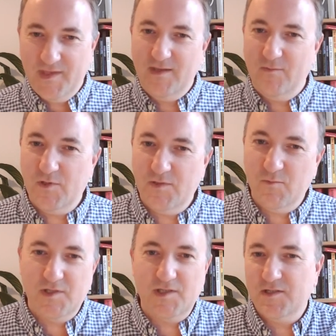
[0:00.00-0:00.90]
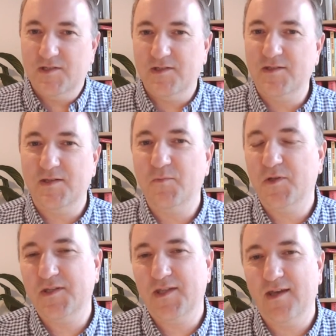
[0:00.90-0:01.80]
was it just as simple
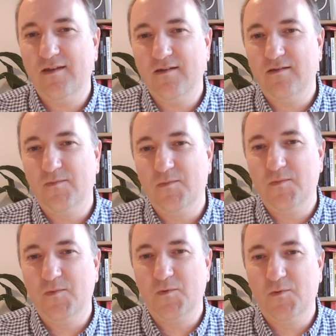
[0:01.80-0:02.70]
as that? Or